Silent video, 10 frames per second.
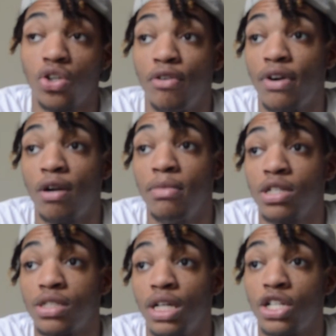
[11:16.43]
so if her
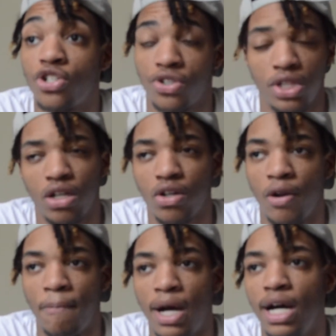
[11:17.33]
mustache is thicker
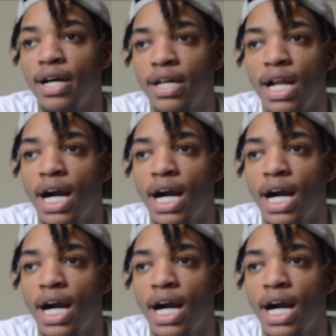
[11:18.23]
than mine,